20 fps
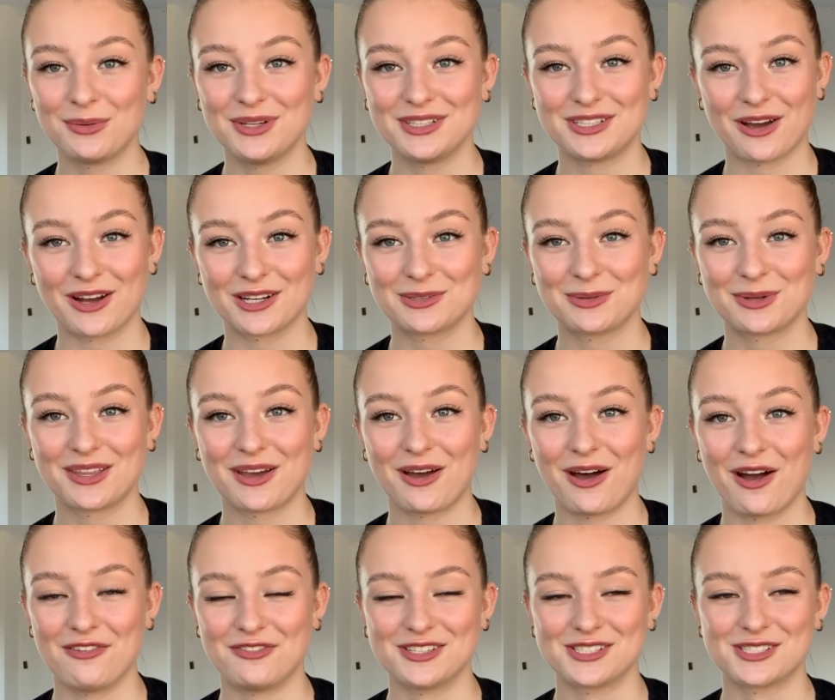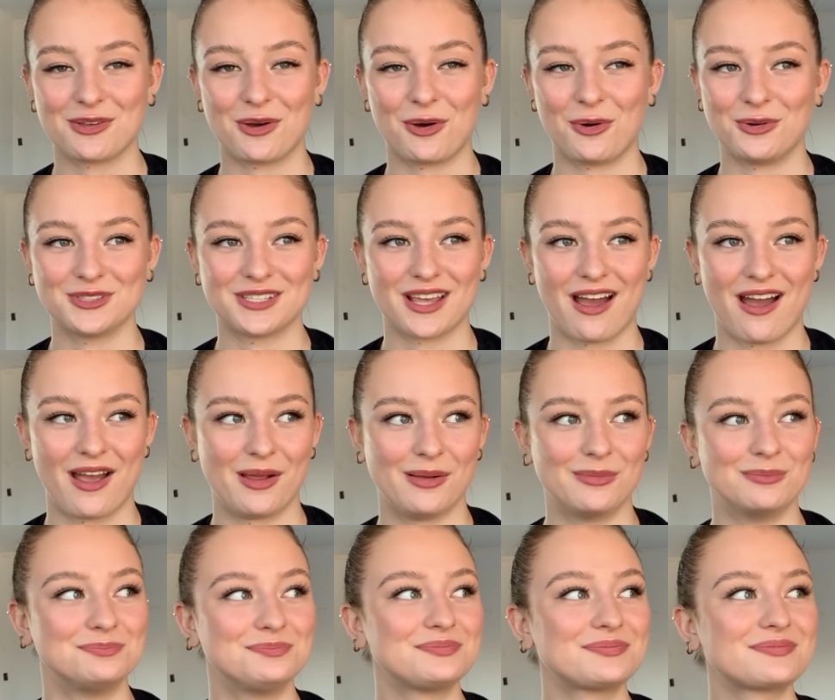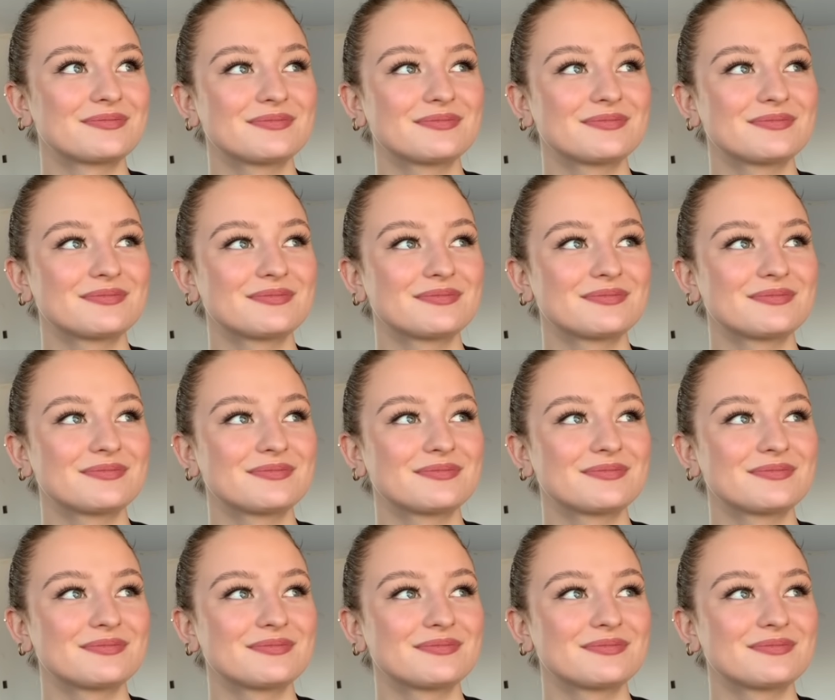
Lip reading: We talked about The Office the whole time,